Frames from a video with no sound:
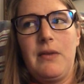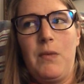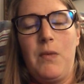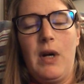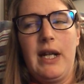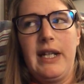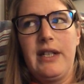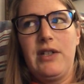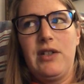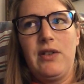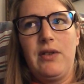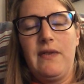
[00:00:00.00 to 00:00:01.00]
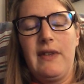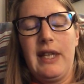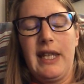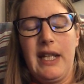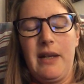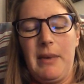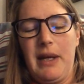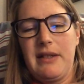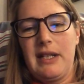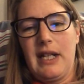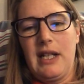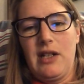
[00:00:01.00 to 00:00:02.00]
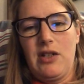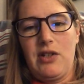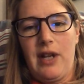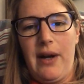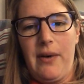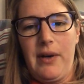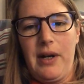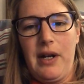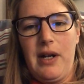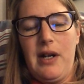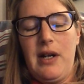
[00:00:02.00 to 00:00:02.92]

wanted to even think about taking a shower.